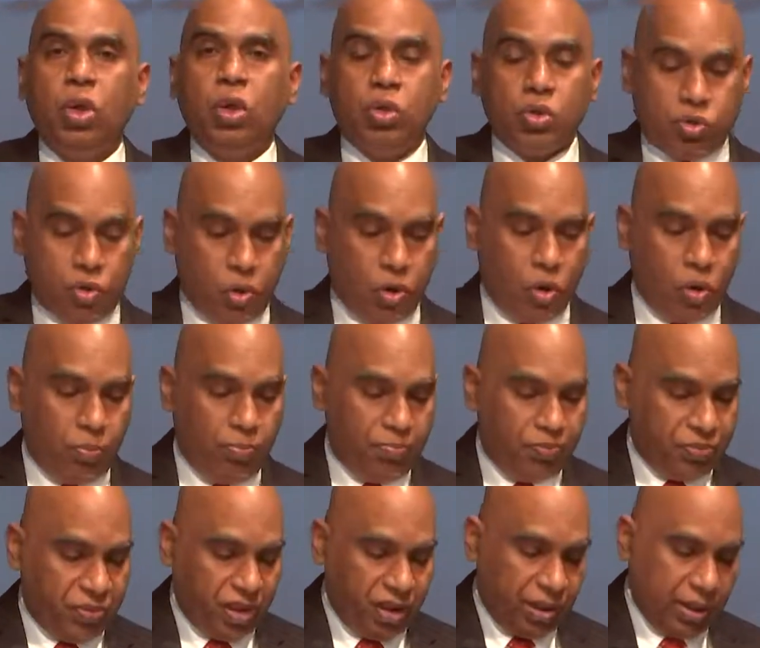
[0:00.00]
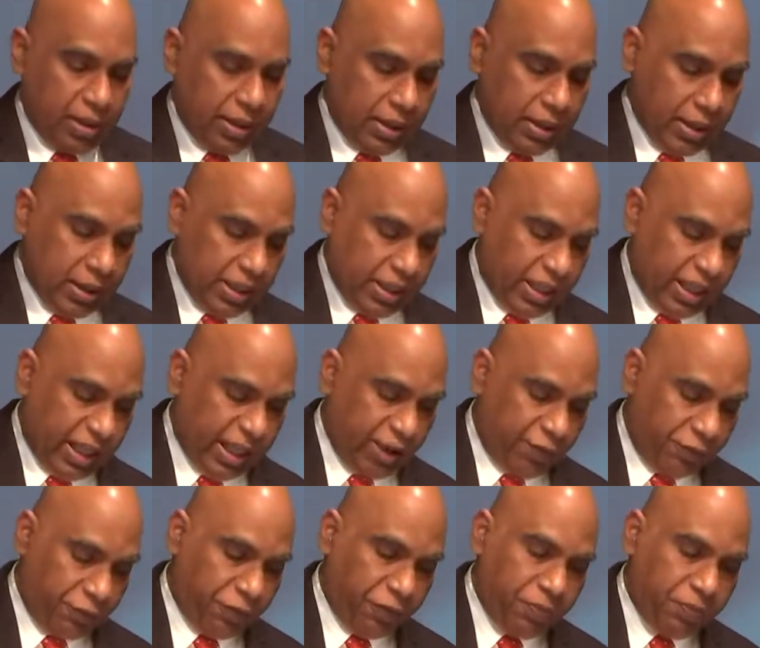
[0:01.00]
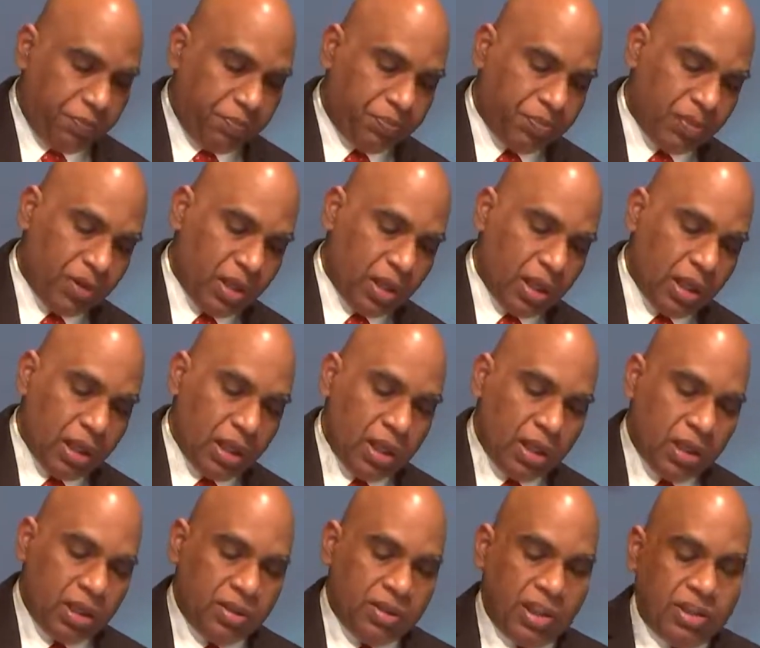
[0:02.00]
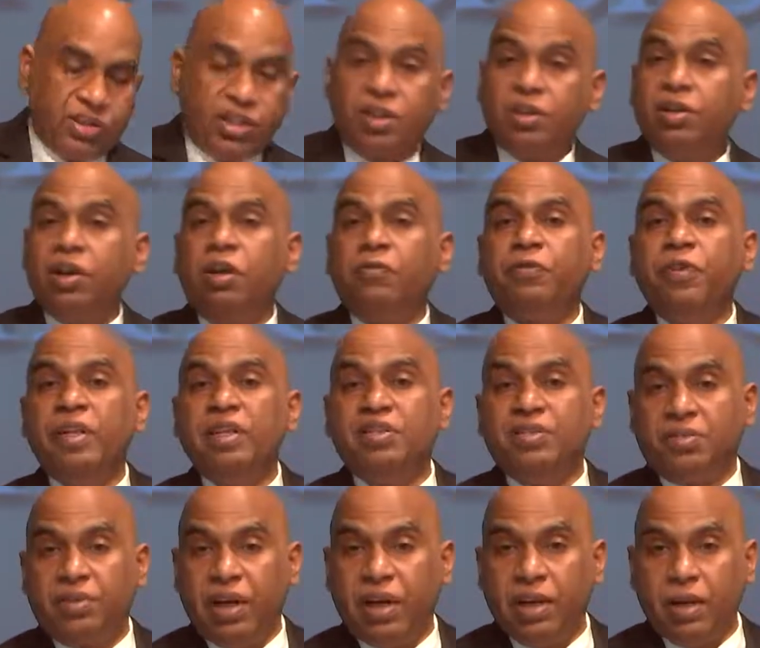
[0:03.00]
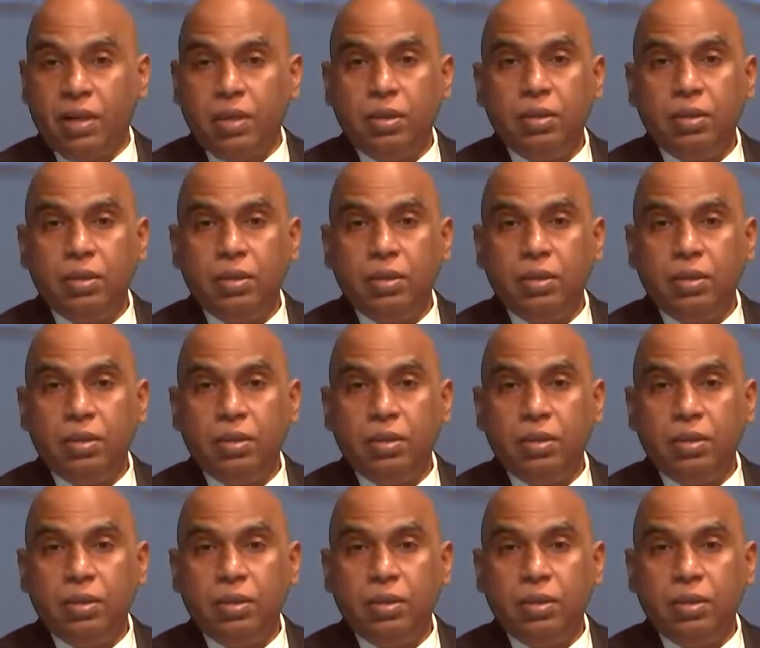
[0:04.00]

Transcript: So, if the children of Israel,